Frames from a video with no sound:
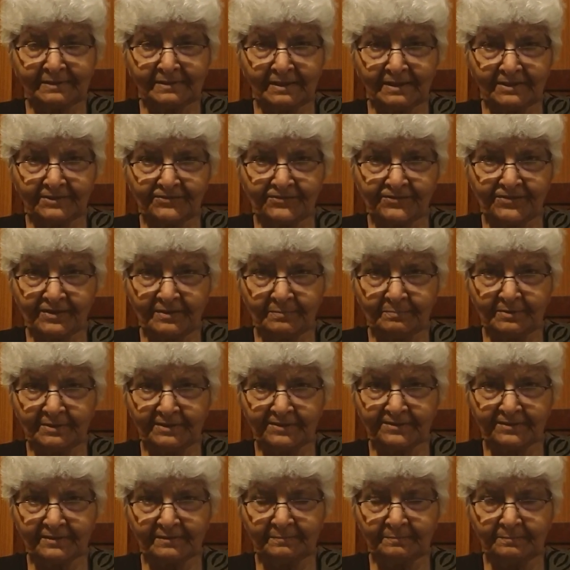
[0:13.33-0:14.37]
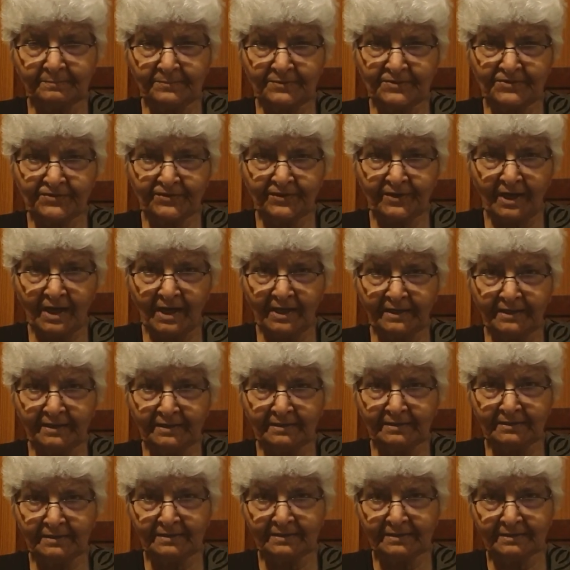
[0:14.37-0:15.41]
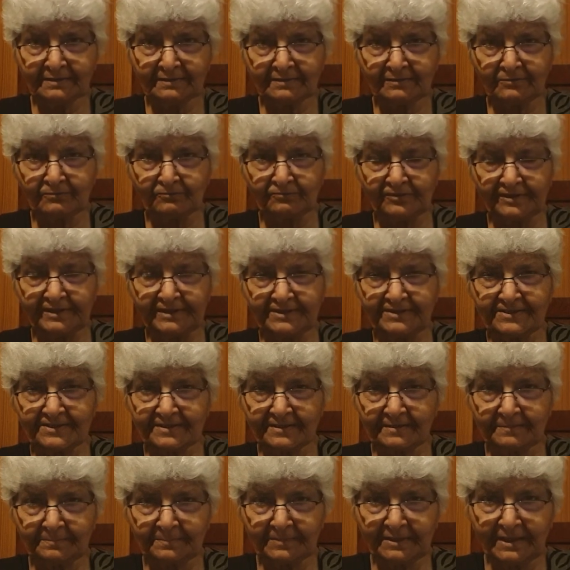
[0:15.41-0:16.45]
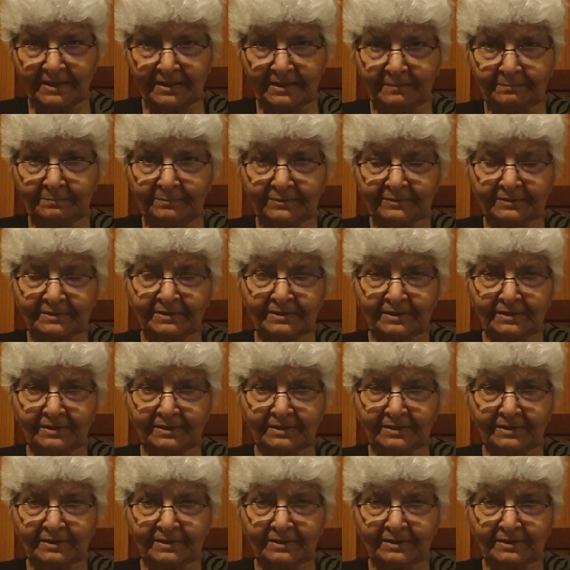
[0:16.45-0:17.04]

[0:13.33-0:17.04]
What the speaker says: a troublesome, trying, worrisome gap,